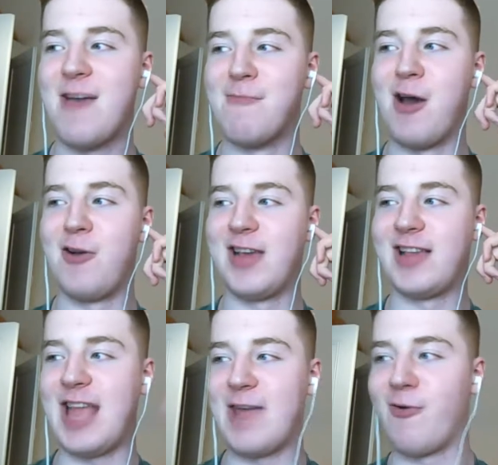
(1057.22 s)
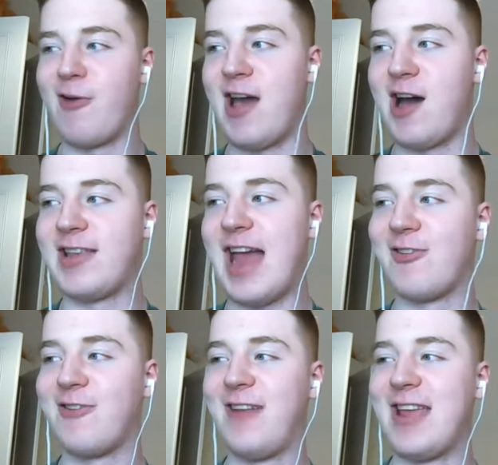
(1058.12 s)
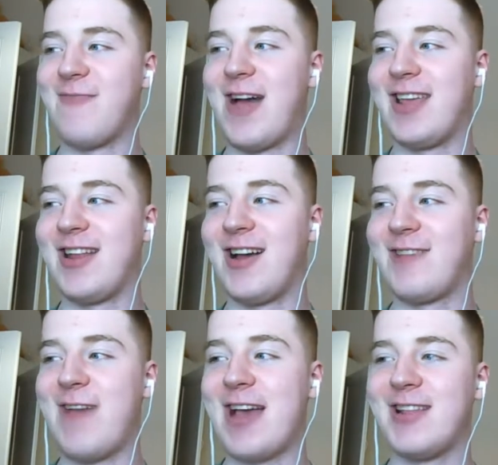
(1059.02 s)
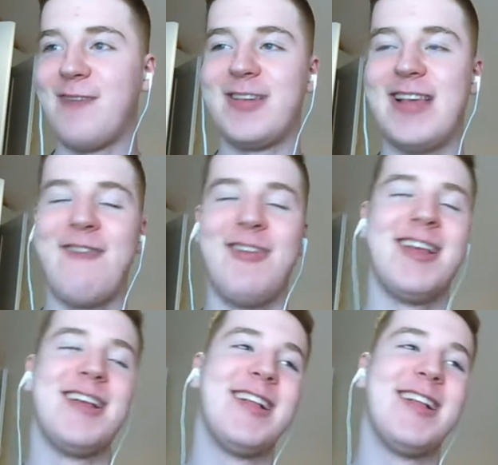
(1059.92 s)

Mo says Di Maria undoubtedly Man United's best number 7.